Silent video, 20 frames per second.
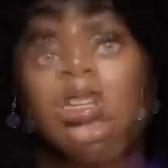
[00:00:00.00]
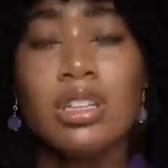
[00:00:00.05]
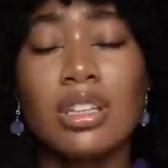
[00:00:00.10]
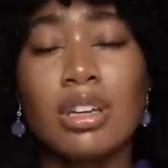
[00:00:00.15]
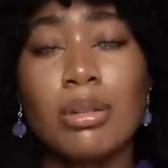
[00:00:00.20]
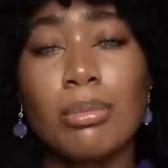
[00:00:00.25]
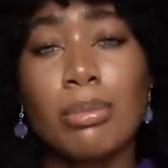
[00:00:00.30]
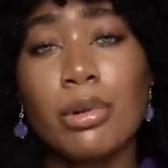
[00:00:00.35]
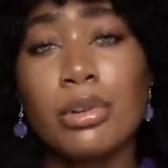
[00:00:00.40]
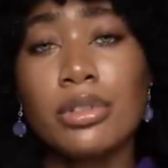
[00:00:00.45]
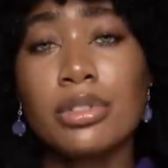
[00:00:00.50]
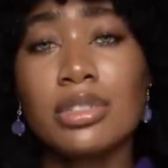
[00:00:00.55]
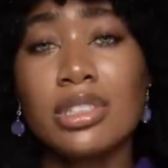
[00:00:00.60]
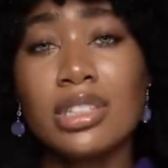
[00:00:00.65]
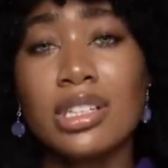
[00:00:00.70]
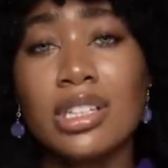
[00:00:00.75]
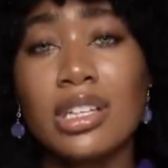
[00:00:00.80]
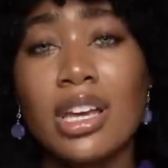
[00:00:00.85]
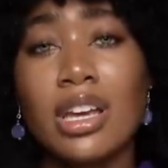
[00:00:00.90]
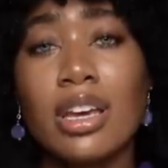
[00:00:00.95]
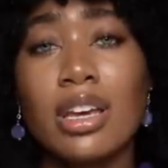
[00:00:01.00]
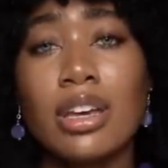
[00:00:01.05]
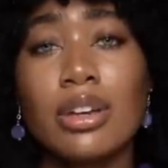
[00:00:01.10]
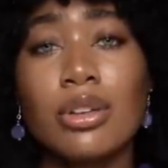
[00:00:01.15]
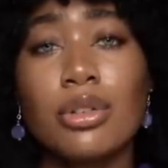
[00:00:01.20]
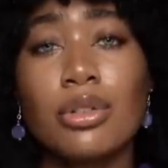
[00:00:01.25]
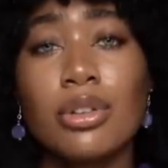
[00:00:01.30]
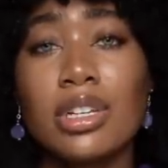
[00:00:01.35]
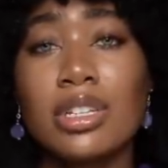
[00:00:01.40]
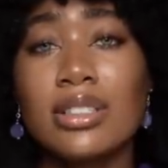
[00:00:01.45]
Now, personally, hair
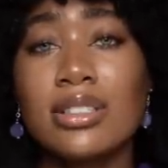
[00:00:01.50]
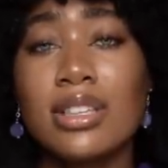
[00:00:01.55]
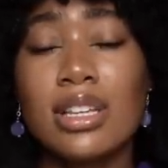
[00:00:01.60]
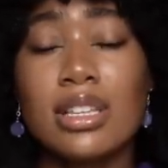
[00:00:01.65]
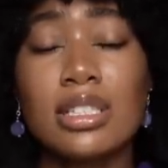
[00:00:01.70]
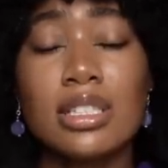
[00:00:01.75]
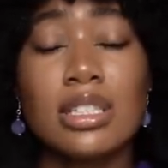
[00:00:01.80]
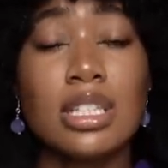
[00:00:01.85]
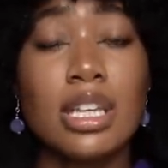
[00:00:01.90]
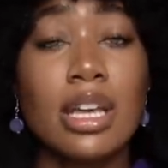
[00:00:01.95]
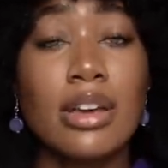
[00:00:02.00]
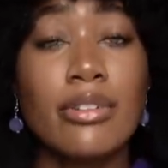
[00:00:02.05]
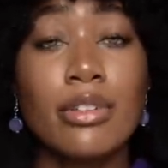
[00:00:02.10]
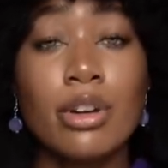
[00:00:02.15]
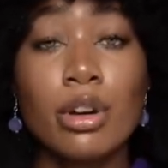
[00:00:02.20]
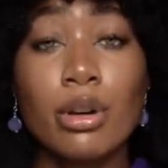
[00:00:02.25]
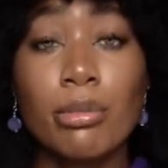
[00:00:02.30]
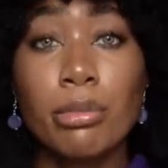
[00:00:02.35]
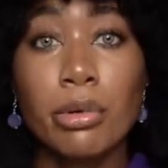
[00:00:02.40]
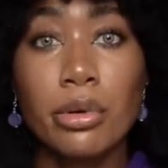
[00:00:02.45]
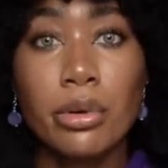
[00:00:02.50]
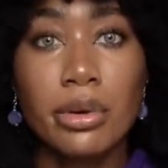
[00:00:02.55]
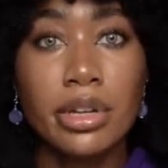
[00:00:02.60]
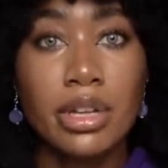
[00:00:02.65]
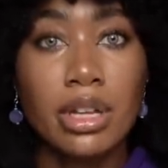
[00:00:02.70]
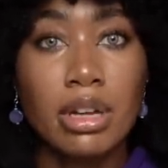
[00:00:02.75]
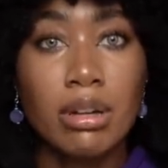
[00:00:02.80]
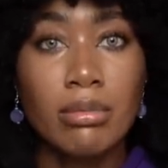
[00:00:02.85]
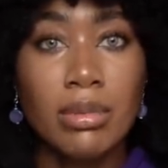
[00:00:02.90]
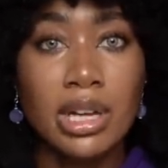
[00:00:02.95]
grease has never broken
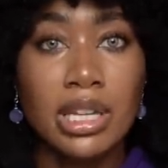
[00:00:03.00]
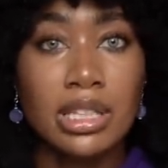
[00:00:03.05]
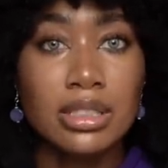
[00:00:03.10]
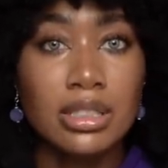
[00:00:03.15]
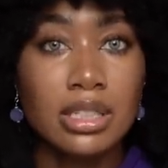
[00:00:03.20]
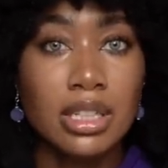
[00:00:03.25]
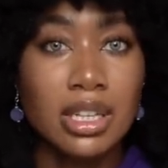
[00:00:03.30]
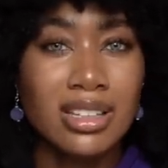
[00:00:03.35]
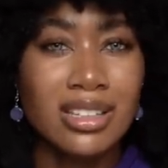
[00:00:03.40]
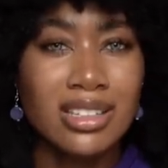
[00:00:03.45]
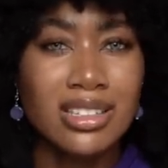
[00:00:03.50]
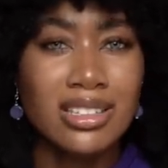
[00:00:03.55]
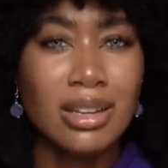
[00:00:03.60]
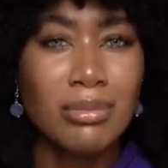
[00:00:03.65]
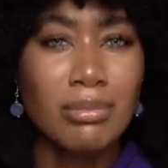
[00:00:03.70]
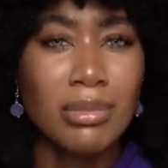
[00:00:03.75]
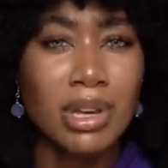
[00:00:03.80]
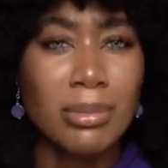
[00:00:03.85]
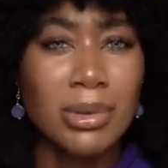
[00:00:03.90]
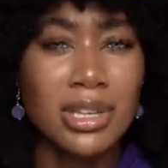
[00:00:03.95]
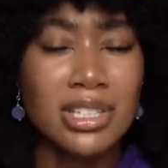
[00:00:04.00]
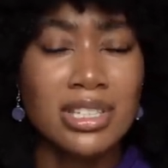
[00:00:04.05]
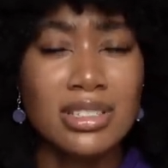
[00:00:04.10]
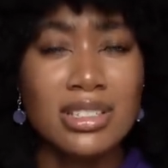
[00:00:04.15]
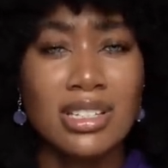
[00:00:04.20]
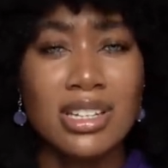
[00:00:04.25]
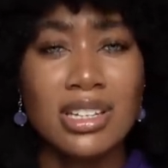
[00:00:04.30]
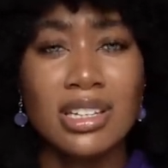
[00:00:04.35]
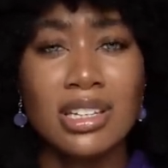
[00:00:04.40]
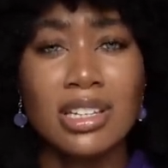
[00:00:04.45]
out my skin, except maybe as a
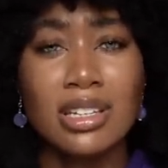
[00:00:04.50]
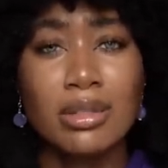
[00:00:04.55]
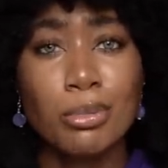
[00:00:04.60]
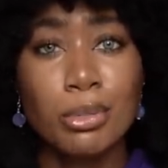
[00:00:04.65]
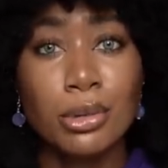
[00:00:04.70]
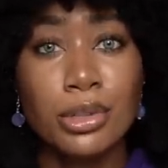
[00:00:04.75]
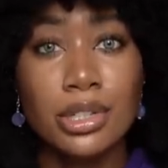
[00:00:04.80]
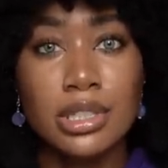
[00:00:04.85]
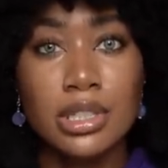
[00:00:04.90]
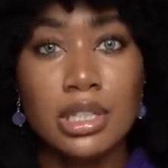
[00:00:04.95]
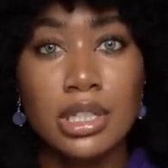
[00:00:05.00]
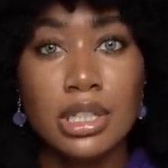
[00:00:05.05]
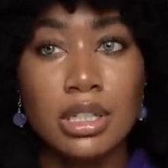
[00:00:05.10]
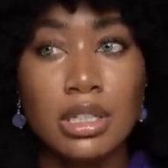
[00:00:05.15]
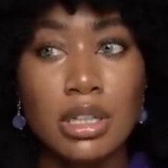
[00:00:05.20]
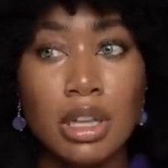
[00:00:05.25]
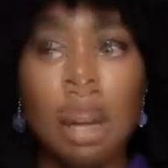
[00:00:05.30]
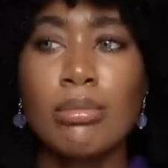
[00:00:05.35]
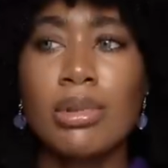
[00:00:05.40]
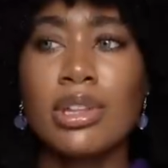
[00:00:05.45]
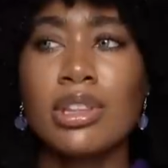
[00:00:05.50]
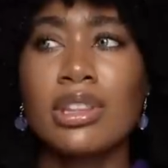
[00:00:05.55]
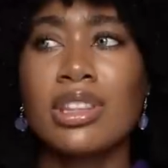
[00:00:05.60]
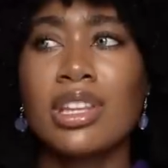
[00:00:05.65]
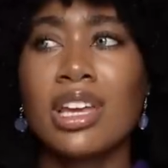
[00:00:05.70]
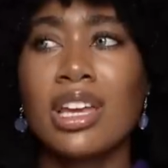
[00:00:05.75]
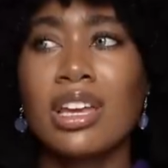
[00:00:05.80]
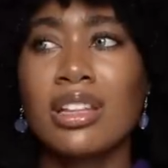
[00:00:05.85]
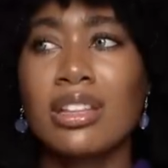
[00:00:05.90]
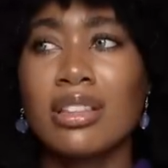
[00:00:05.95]
teen and a preteen, but
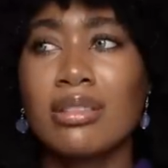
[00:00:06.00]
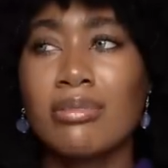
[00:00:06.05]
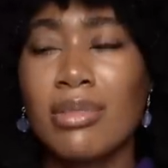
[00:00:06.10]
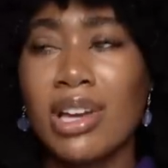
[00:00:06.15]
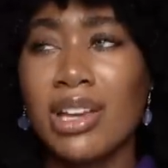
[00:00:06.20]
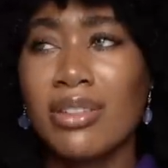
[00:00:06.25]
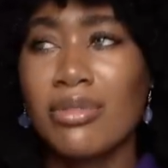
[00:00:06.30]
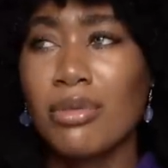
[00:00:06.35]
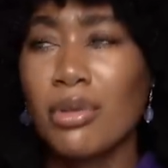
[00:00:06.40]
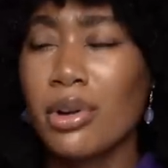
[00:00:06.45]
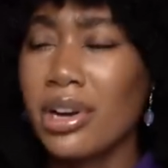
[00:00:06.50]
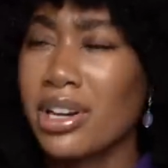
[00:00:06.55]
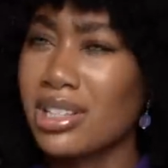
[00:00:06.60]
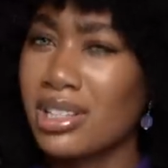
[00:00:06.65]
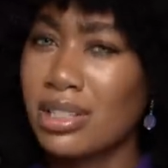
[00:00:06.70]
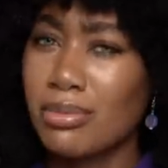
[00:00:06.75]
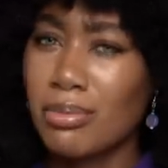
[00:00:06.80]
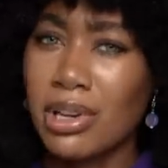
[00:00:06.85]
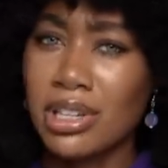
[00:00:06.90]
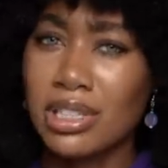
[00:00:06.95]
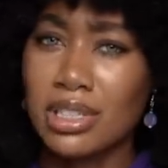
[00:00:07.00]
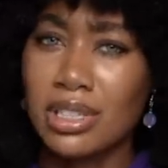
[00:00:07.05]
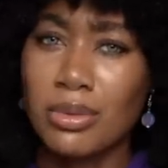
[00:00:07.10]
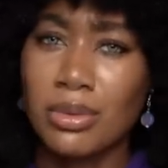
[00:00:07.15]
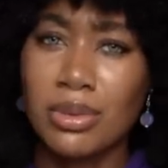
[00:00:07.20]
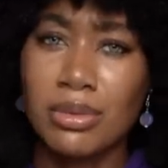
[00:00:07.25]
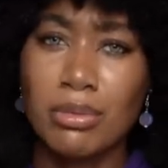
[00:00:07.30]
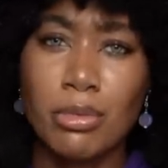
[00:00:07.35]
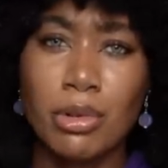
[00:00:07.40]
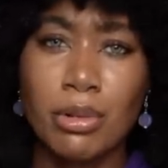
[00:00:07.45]
then my forehead especially
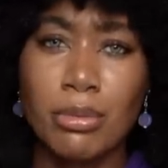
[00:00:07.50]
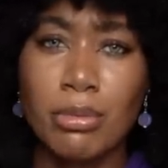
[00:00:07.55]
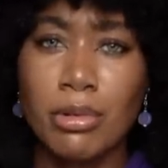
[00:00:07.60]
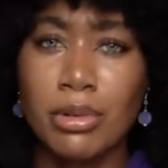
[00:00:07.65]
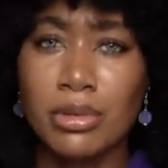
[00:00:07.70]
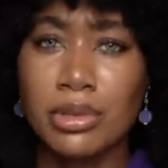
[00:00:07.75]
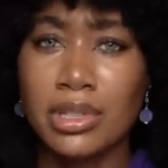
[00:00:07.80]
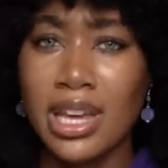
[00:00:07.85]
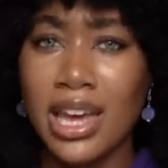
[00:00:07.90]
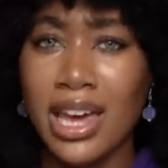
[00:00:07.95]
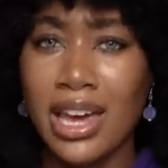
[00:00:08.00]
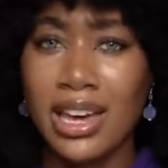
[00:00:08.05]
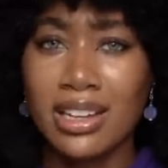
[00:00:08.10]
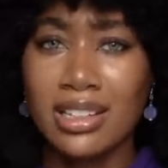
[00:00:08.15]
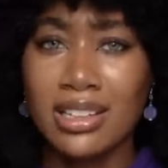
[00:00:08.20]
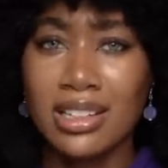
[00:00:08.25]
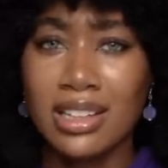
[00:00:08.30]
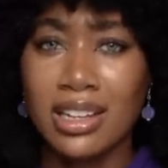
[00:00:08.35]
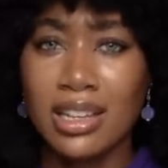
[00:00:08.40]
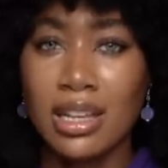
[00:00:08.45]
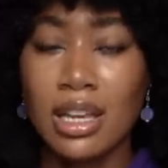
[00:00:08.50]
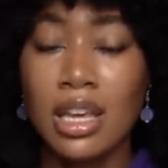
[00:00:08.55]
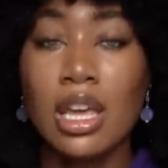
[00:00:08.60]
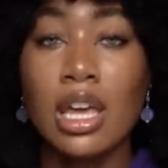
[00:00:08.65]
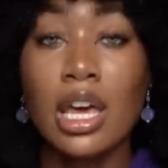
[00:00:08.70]
was more prone to acne.